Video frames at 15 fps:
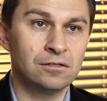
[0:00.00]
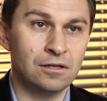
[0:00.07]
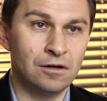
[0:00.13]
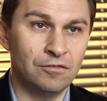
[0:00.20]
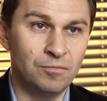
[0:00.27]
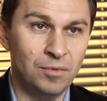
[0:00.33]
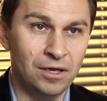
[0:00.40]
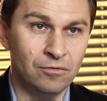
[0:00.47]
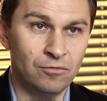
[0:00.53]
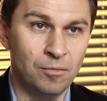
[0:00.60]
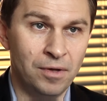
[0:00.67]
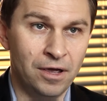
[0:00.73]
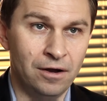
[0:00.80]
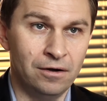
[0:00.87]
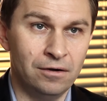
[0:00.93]
that have been
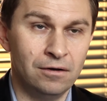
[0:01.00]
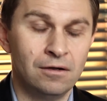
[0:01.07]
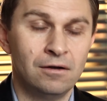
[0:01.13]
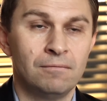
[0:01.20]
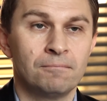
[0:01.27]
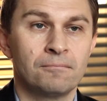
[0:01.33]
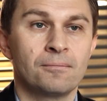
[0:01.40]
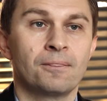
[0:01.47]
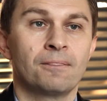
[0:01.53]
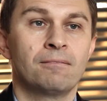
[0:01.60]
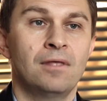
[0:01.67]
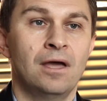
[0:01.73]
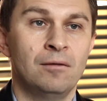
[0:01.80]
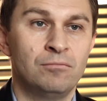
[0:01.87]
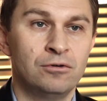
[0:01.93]
repaired
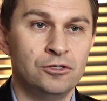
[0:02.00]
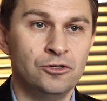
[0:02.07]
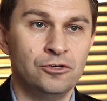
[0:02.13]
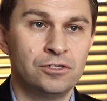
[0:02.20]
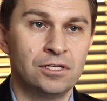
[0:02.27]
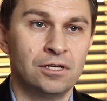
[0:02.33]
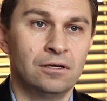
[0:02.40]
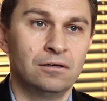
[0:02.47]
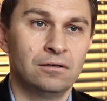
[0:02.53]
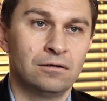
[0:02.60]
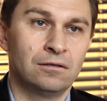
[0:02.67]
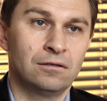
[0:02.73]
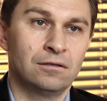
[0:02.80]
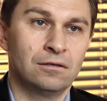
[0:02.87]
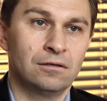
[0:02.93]
and producing
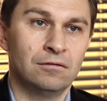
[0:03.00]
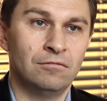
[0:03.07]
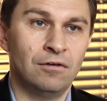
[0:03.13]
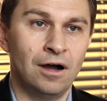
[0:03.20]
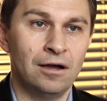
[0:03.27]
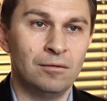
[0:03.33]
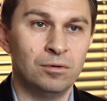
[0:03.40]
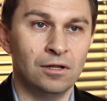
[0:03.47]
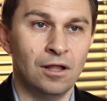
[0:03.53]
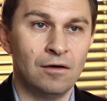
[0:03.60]
viable